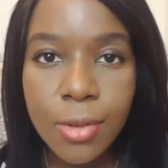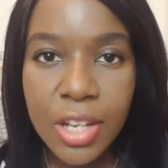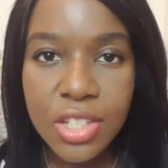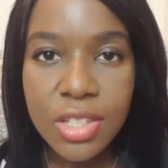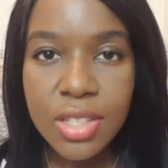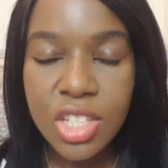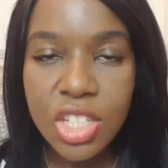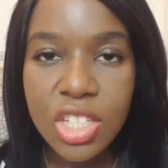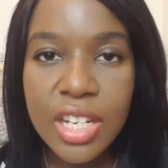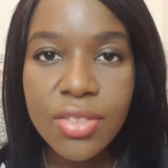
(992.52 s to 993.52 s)
questions are
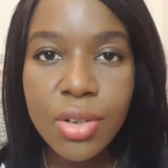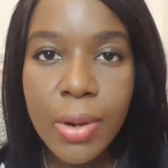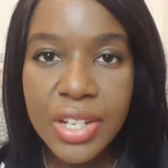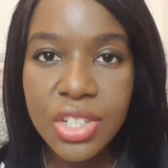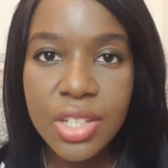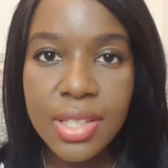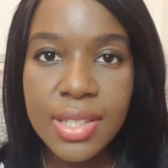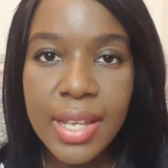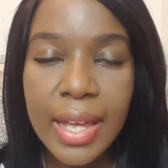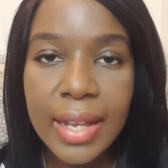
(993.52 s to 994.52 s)
just general
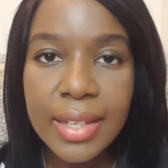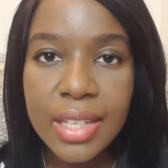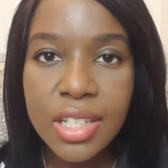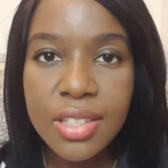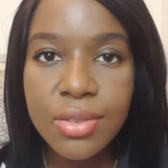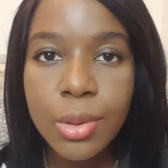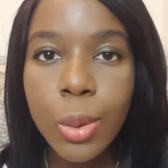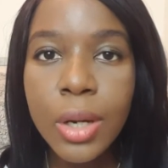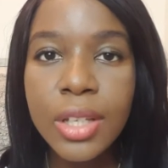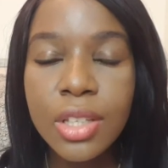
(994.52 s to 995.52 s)
questions, and they just
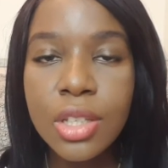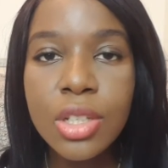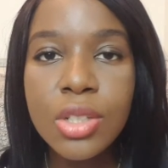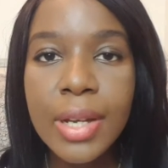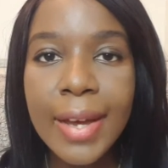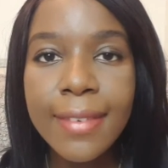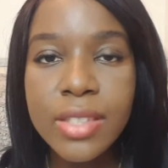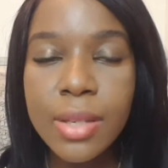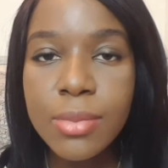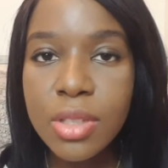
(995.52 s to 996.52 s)
require you to have
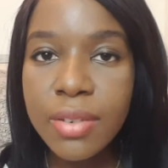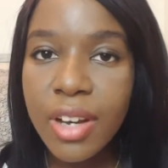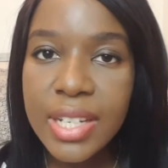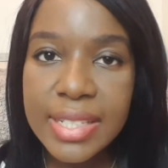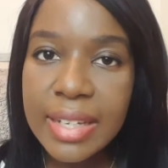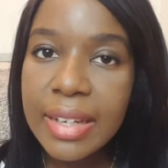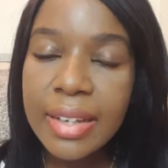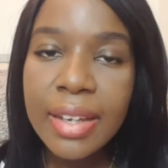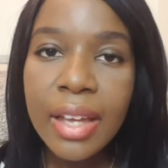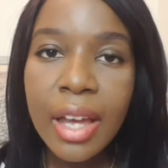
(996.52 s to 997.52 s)
some sort of
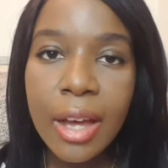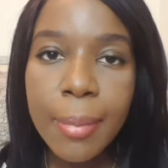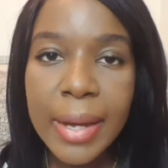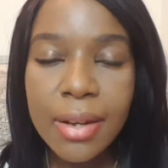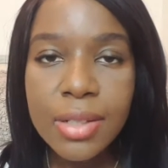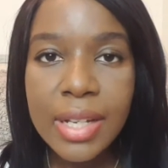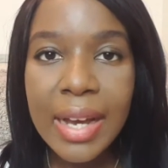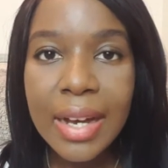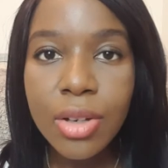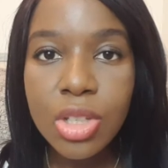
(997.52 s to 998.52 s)
idea about
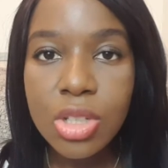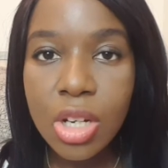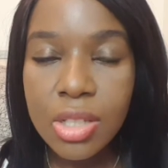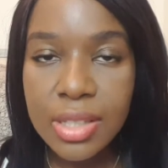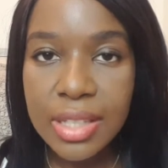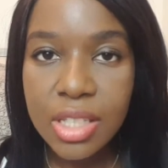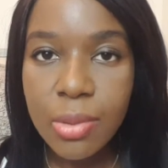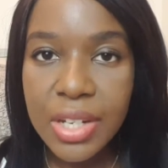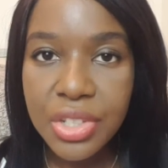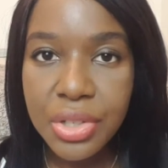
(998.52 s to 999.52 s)
how you'd answer these
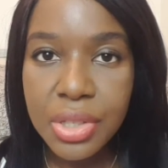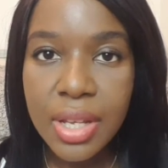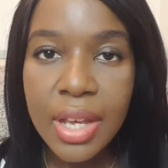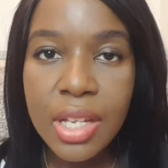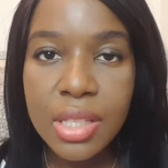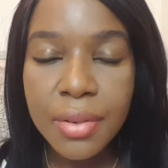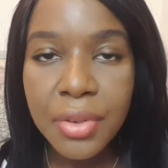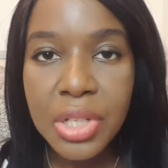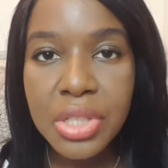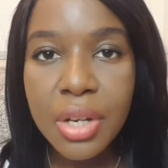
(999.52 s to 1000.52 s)
questions. So
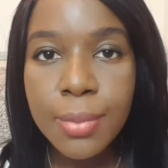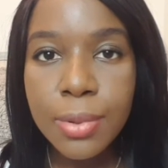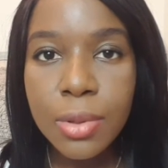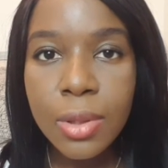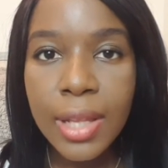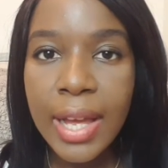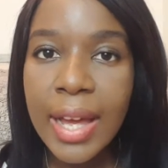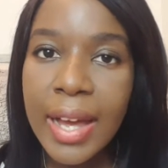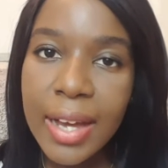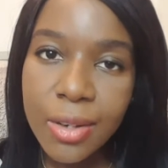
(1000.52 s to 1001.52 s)
for example,
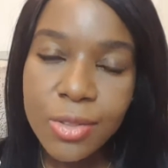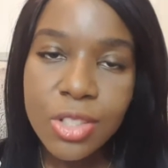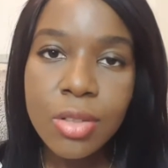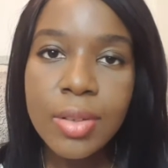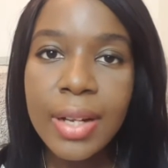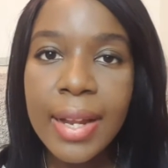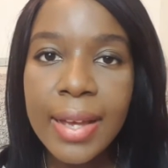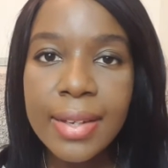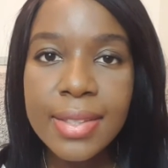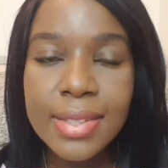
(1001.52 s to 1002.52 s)
how do you
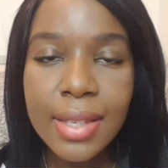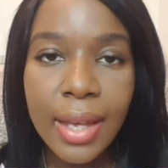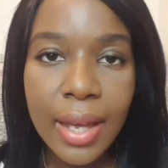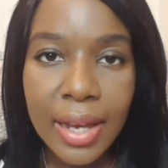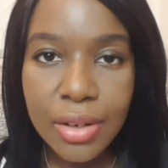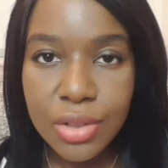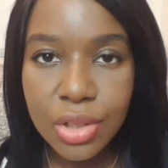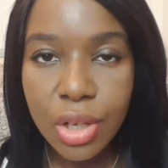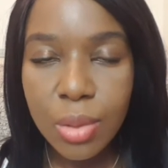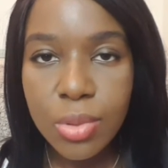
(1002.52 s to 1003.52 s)
relax? How do
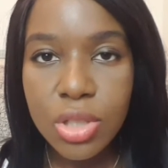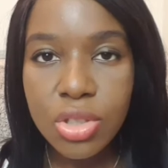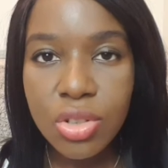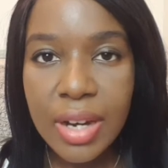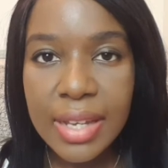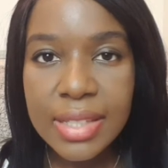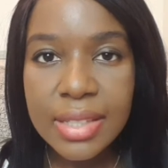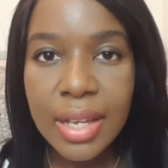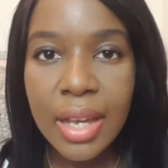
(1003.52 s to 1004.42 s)
you cope with stress?